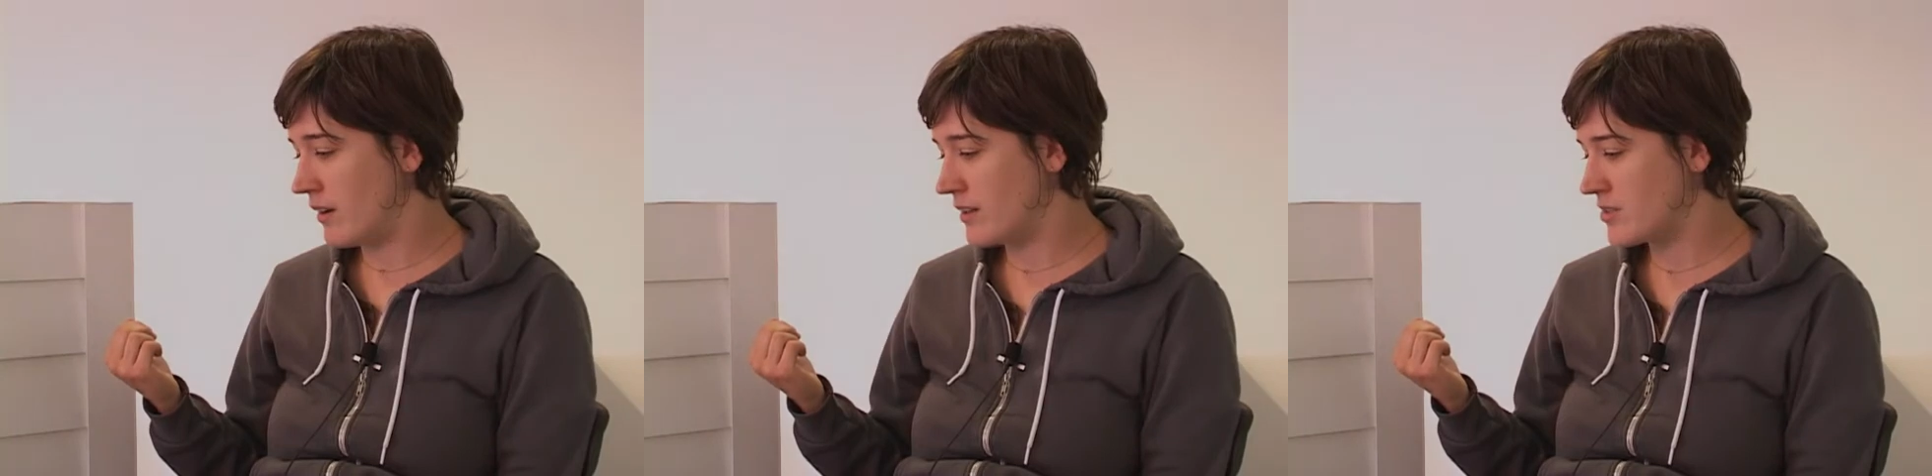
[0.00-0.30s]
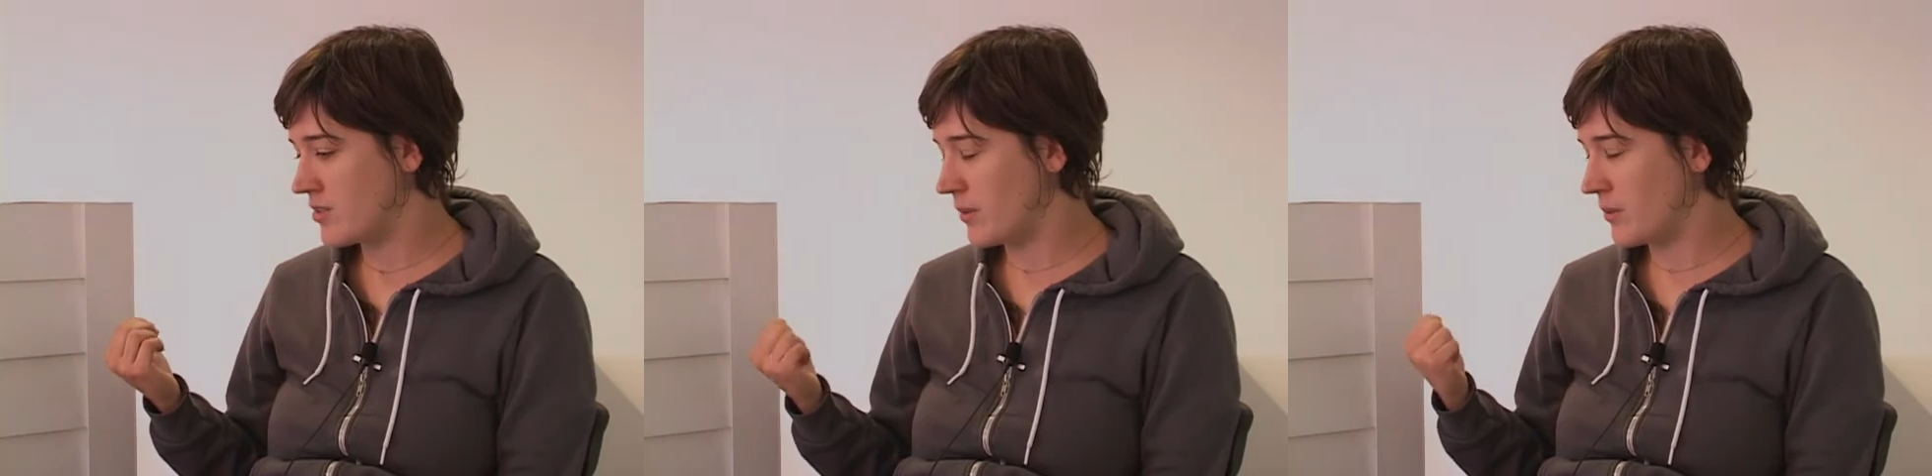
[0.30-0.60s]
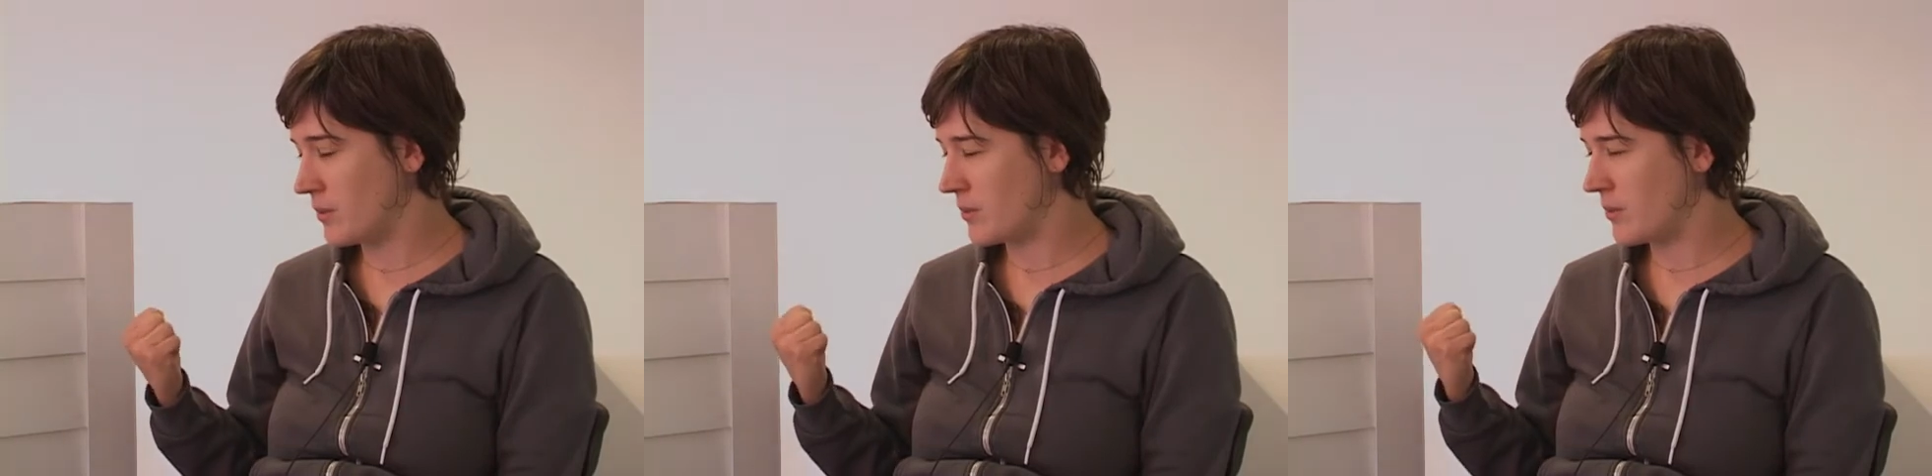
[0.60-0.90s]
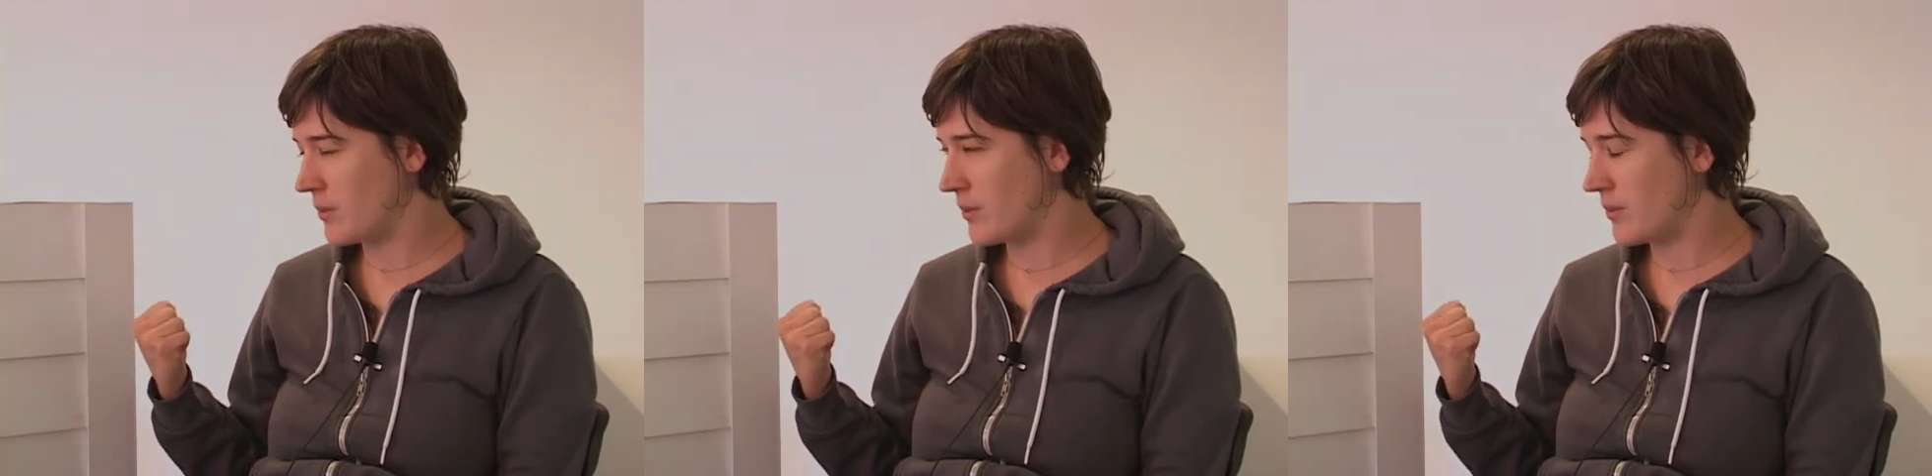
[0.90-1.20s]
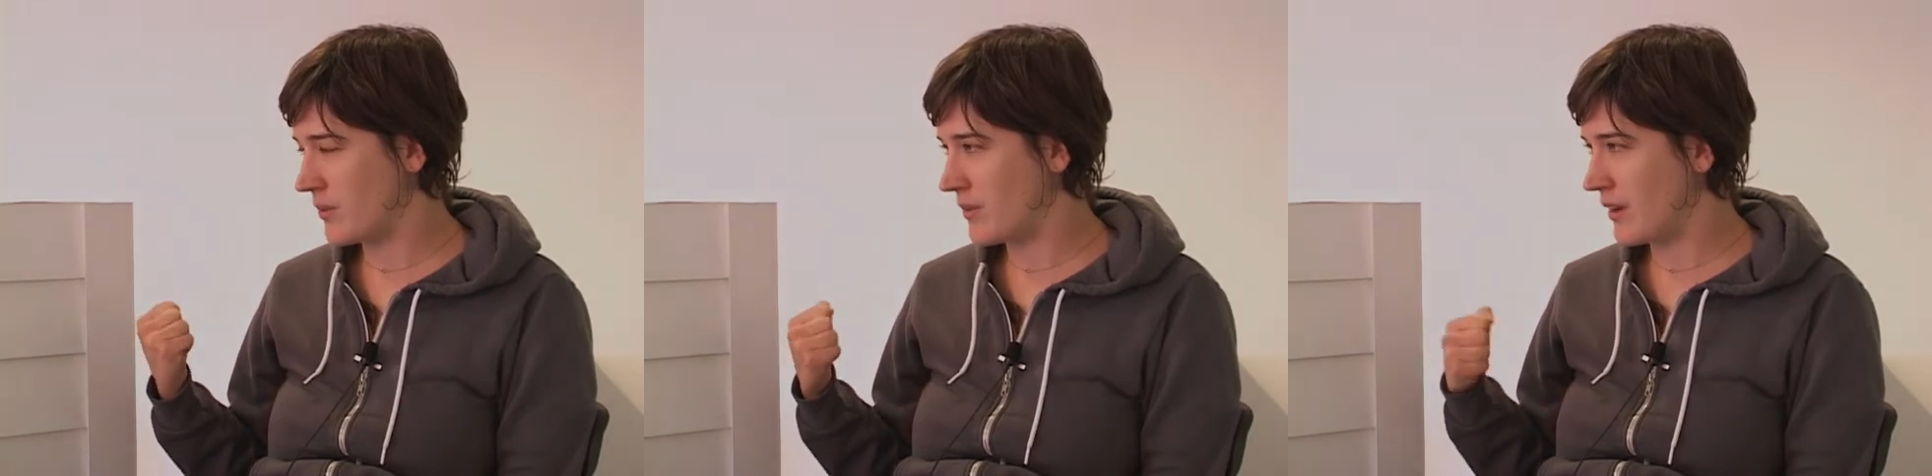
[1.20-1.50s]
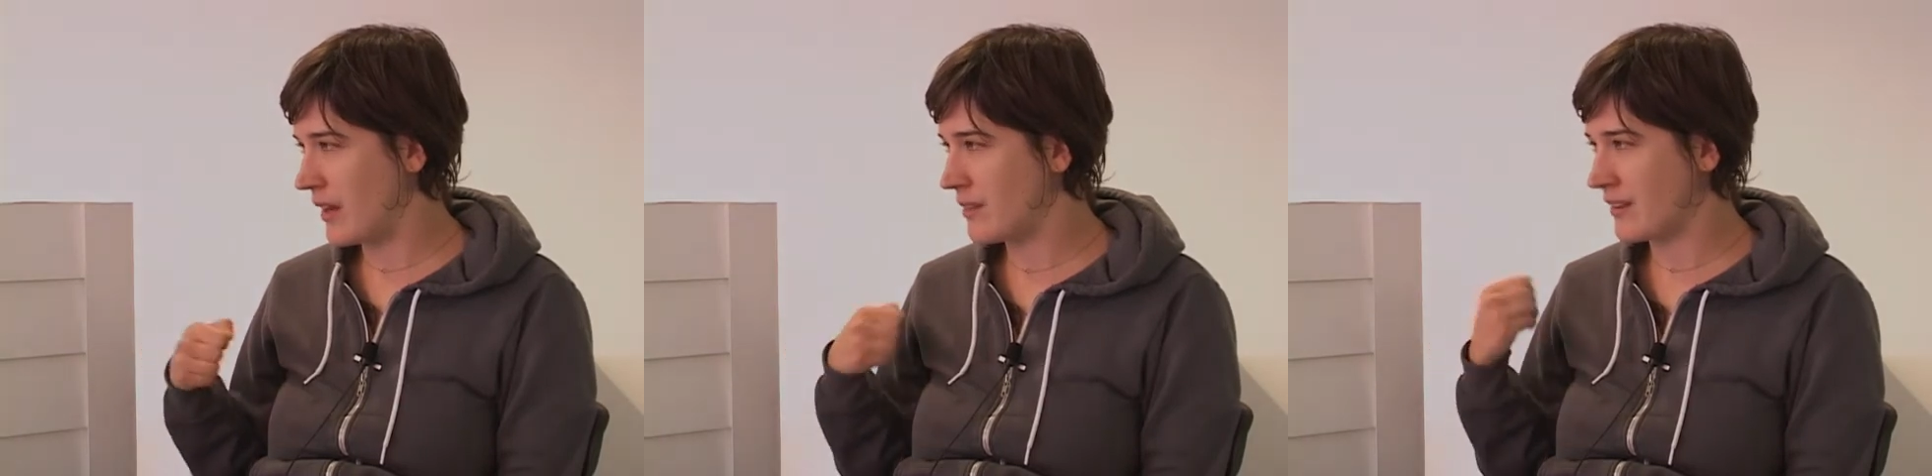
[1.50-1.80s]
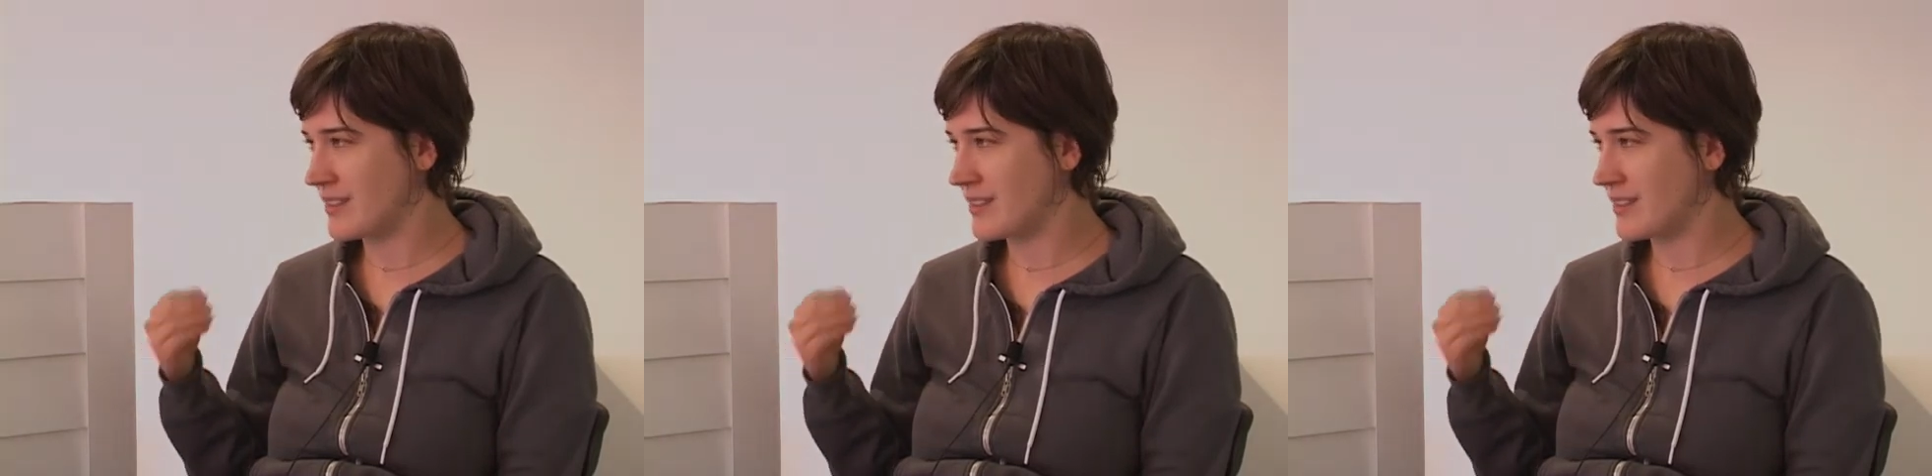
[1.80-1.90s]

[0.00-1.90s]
So I think